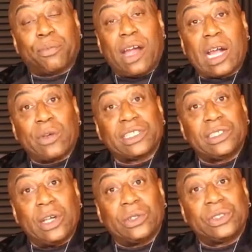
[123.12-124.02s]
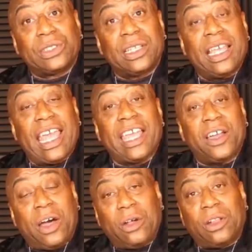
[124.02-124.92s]
progress notes and
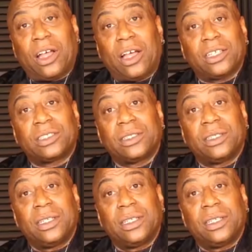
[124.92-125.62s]
call logs.